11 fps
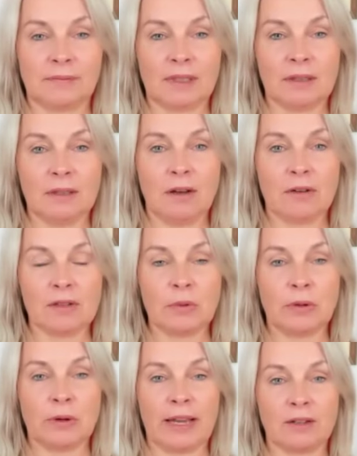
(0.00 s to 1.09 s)
There's lots
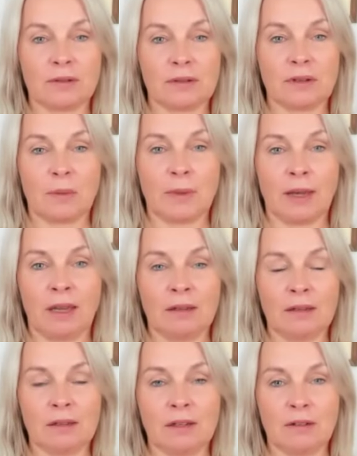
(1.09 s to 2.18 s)
more angels coming
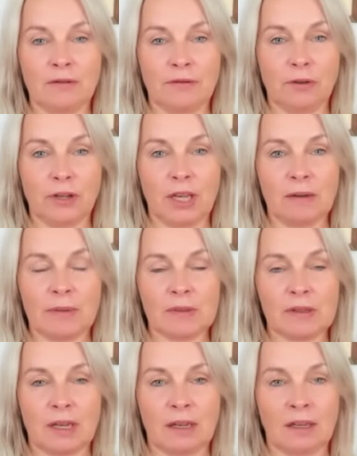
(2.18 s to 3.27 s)
into for you. I'm
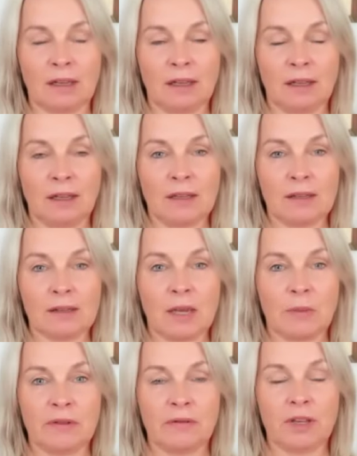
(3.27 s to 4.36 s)
seeing
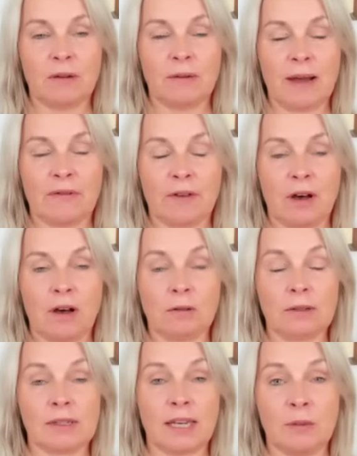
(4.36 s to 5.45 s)
some of you have a
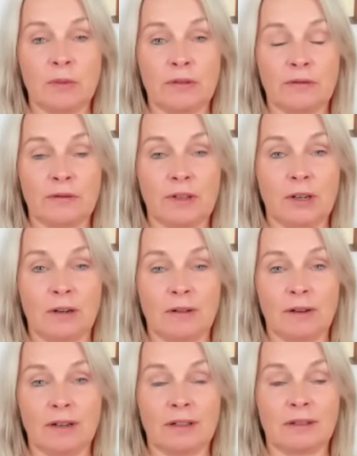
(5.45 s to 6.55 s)
whole team of, you
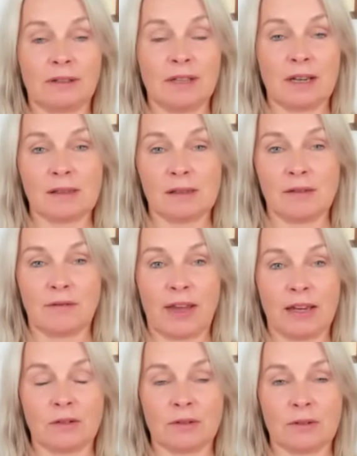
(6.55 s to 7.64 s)
know, dozens of
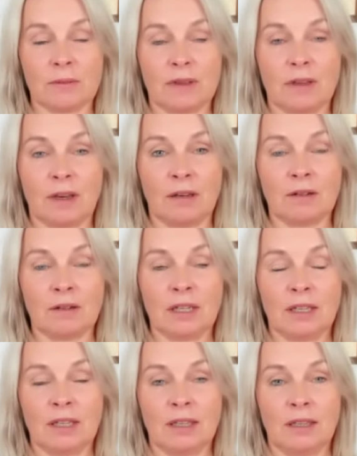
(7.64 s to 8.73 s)
angels with you
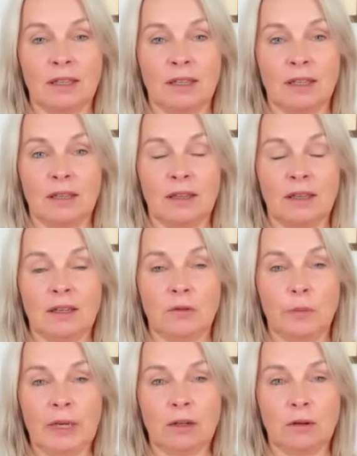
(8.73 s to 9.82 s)
that
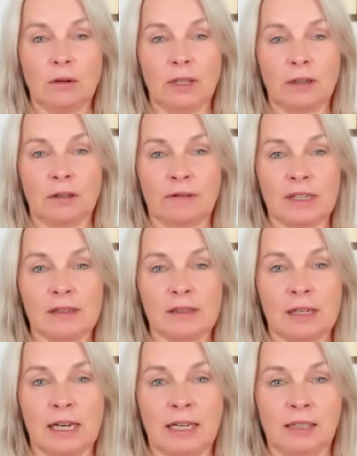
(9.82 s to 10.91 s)
you've been calling on
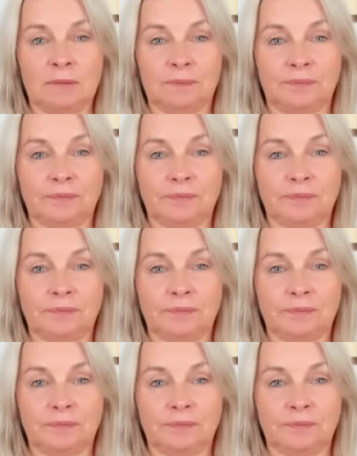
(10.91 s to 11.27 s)
recently.